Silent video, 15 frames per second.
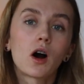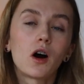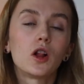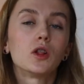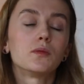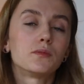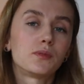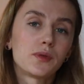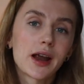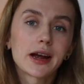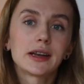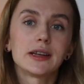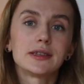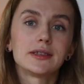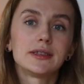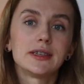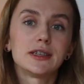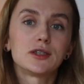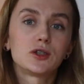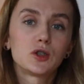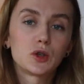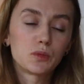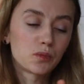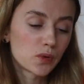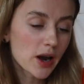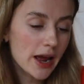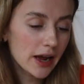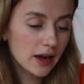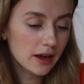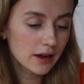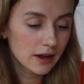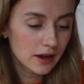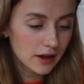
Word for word: column pregnancies to preg.